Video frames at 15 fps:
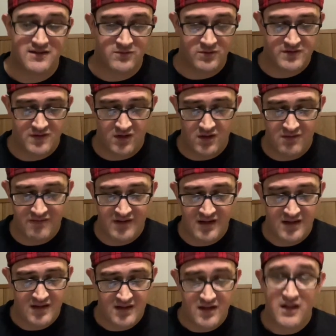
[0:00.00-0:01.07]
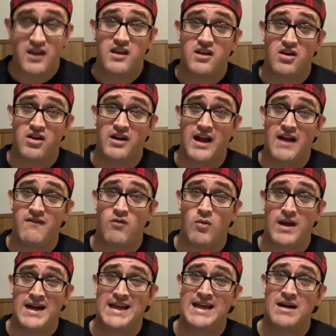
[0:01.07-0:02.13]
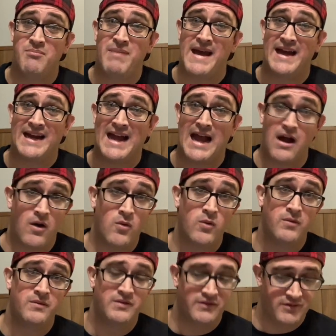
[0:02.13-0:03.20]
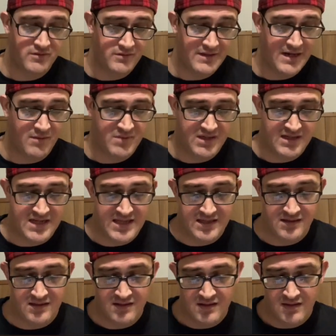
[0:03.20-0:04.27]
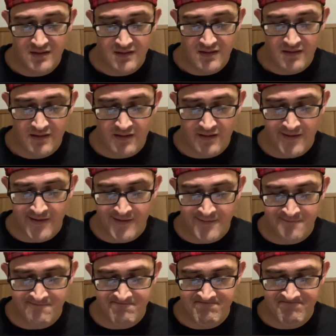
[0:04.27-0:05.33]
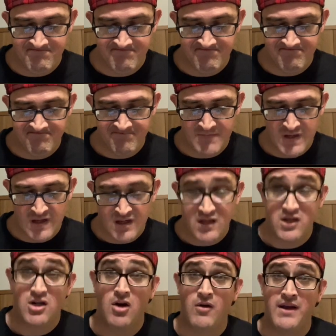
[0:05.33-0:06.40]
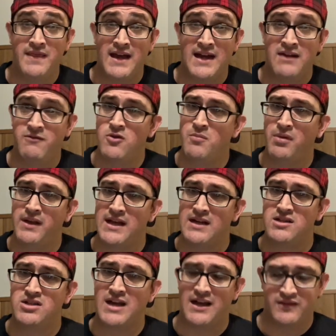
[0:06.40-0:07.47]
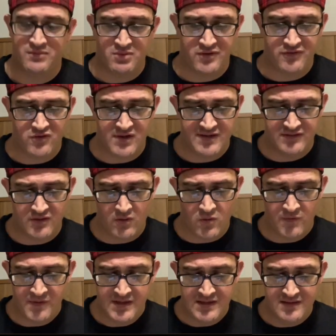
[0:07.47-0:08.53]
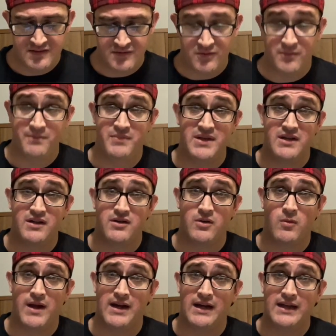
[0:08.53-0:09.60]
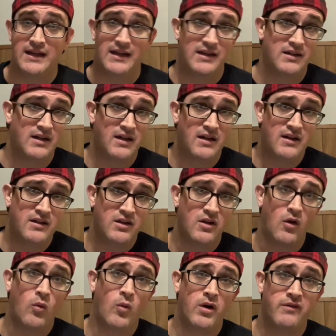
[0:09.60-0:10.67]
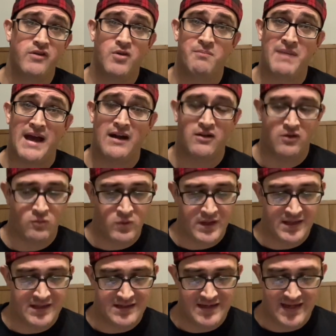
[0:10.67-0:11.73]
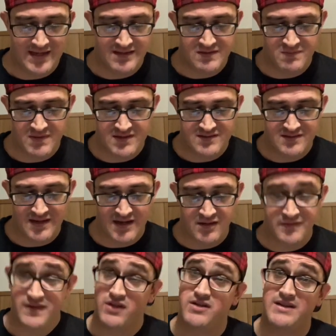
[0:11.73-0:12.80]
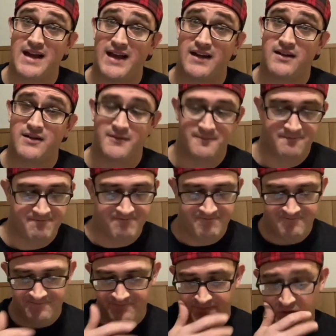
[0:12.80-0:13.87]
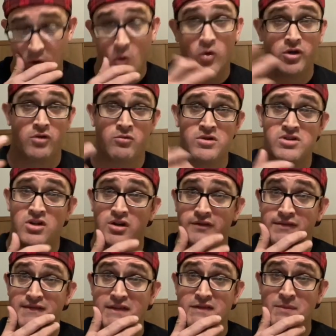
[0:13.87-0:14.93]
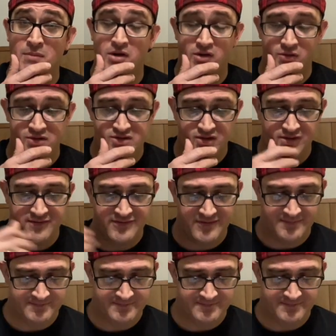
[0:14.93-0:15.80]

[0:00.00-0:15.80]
reserved, you're going to have a way to get it back out. So that'll be neat. You know, and then if you're playing Gospel of Christ only, this will be a good way to get, you know, one of your battle winning enhancements out of your deck. Or your reserve. It's put it in reserve.